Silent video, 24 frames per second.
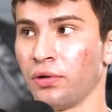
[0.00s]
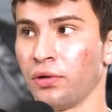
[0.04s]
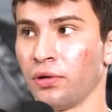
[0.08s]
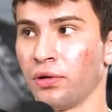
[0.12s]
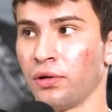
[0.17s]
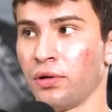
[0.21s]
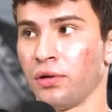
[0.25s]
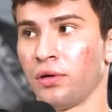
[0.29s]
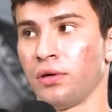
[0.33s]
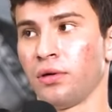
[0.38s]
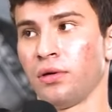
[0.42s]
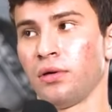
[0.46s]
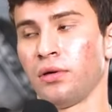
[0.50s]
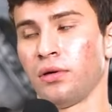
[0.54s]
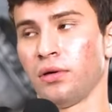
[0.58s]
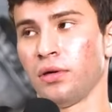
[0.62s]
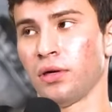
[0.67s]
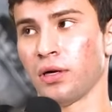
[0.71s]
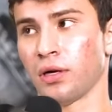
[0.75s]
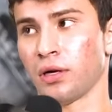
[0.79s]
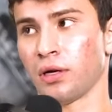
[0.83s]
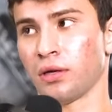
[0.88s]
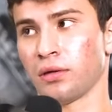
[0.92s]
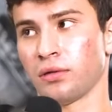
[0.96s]
Yeah.
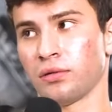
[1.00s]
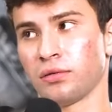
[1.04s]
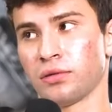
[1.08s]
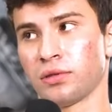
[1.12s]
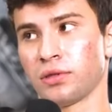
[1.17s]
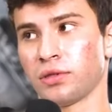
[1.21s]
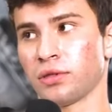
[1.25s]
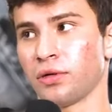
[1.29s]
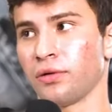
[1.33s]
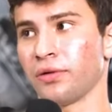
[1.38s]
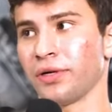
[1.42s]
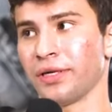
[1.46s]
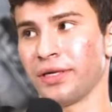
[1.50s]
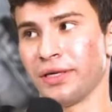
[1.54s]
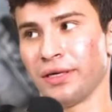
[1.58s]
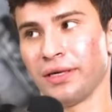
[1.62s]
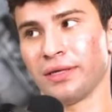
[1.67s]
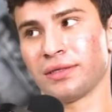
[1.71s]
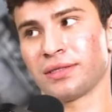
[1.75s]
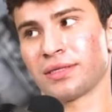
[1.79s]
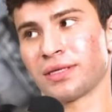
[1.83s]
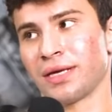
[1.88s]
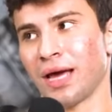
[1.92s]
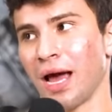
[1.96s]
Yeah. So it,
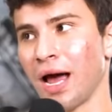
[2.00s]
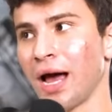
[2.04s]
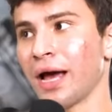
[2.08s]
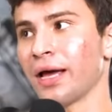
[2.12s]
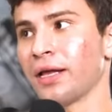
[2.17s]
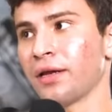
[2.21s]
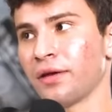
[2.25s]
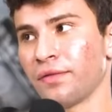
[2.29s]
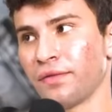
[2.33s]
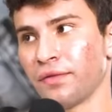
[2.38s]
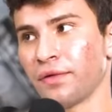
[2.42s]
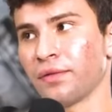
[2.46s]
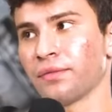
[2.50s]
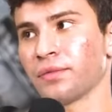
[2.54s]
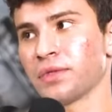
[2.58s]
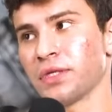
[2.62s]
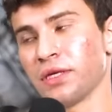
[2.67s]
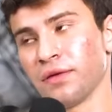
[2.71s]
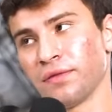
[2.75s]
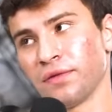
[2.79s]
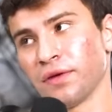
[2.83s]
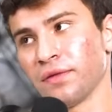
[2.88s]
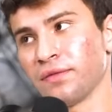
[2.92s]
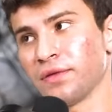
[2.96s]
it's kind of a
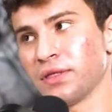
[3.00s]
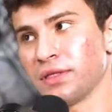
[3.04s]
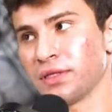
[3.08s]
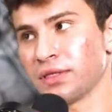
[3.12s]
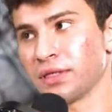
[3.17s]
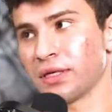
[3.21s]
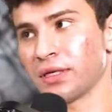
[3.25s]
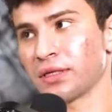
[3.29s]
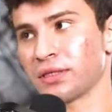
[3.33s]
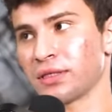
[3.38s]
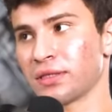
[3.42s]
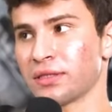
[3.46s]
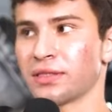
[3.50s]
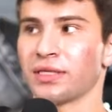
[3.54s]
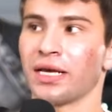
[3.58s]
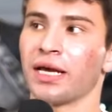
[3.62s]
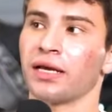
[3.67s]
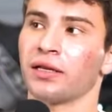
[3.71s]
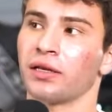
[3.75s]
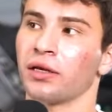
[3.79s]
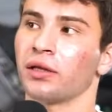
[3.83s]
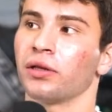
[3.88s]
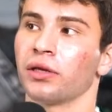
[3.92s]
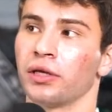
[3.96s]
T56. It's
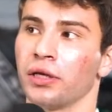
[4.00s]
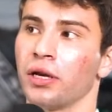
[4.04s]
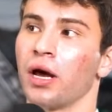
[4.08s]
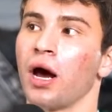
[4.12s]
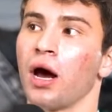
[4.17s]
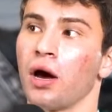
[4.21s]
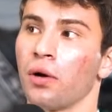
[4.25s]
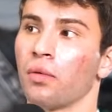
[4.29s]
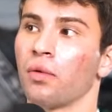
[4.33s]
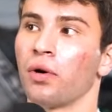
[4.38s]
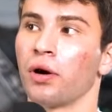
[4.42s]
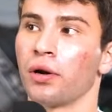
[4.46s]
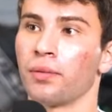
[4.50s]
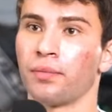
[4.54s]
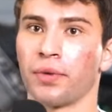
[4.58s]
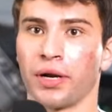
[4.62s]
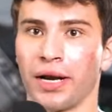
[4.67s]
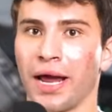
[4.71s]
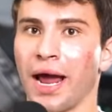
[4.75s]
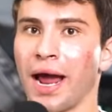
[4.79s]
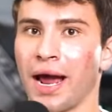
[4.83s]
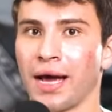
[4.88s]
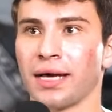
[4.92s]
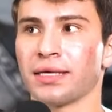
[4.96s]
technically not one, but
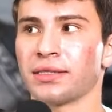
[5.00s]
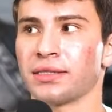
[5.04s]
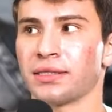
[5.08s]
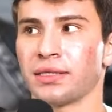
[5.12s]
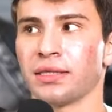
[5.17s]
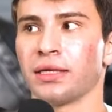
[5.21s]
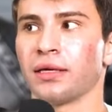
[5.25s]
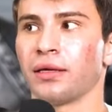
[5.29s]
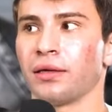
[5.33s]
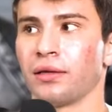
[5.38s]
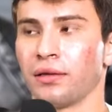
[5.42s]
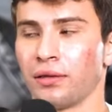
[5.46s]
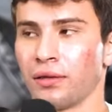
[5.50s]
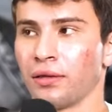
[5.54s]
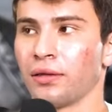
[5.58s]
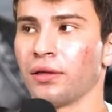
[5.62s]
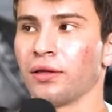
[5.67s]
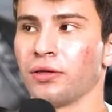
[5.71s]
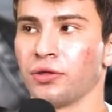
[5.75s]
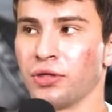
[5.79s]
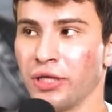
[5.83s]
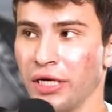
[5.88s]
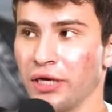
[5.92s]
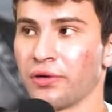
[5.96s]
it has the
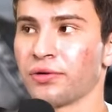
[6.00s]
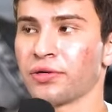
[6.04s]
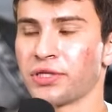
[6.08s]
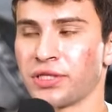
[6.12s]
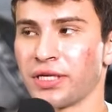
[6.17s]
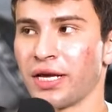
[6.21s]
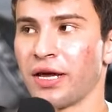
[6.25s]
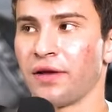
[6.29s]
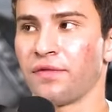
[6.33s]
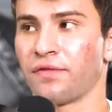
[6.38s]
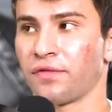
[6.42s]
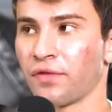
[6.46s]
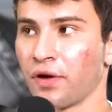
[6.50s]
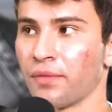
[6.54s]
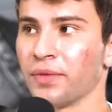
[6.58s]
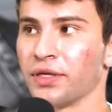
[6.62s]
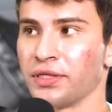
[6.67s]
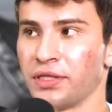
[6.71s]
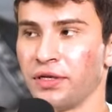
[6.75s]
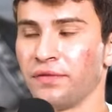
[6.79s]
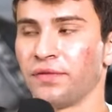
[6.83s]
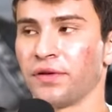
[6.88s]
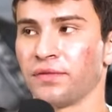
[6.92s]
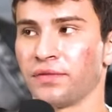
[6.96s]
the gear set from a
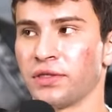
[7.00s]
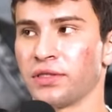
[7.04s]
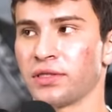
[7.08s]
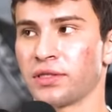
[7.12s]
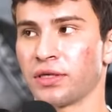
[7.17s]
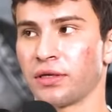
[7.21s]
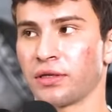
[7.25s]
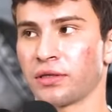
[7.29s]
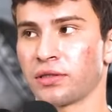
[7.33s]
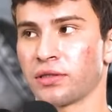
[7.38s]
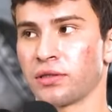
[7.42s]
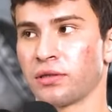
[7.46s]
T56.